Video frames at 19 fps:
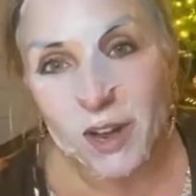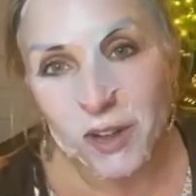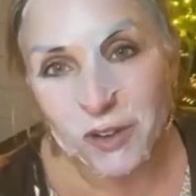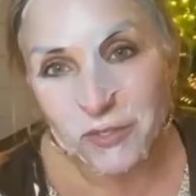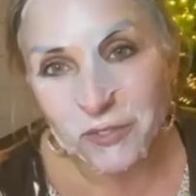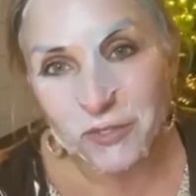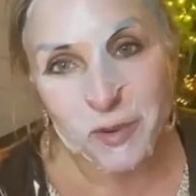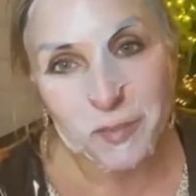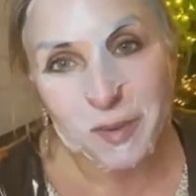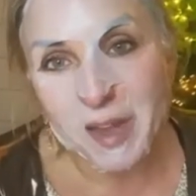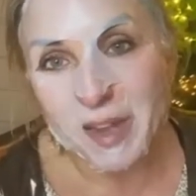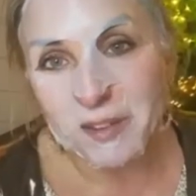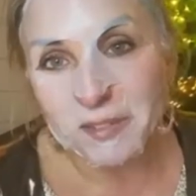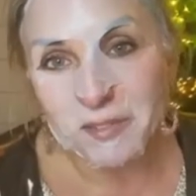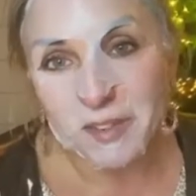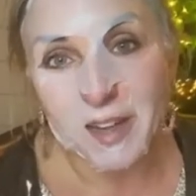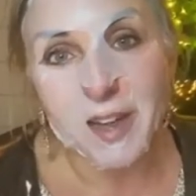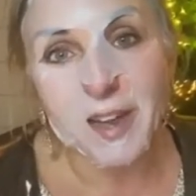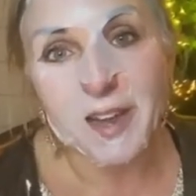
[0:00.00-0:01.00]
on for about
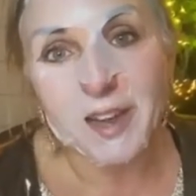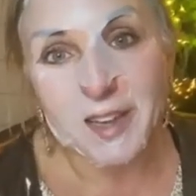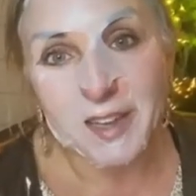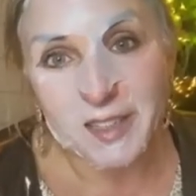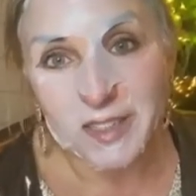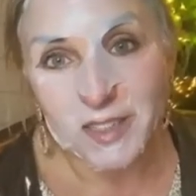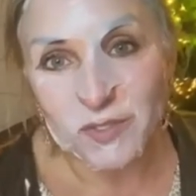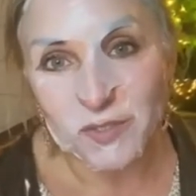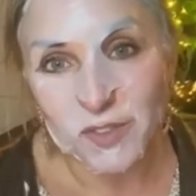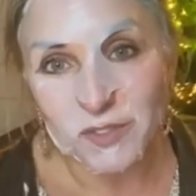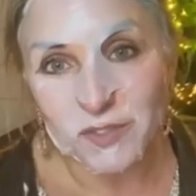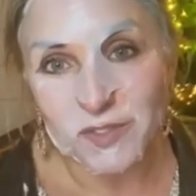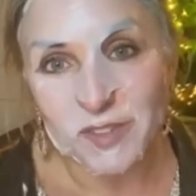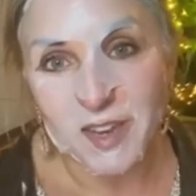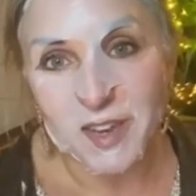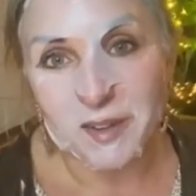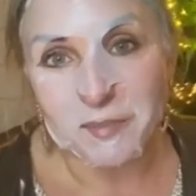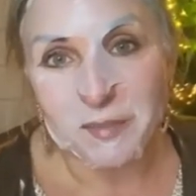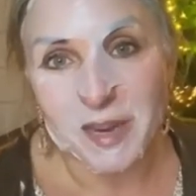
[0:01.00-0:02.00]
at least
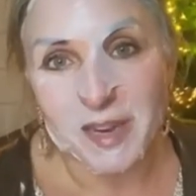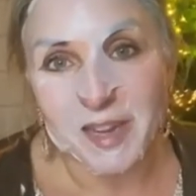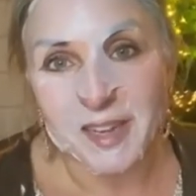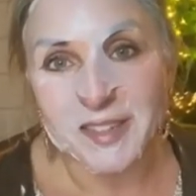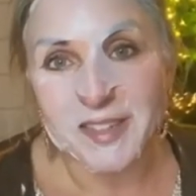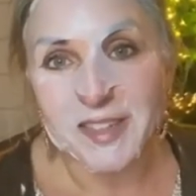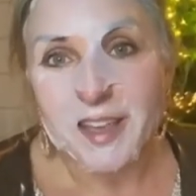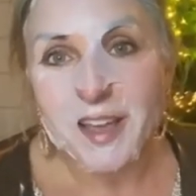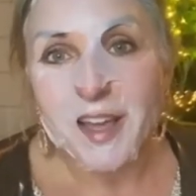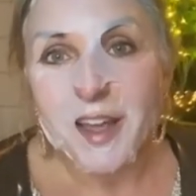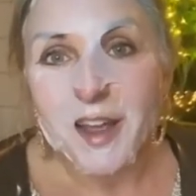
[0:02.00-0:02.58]
15 minutes.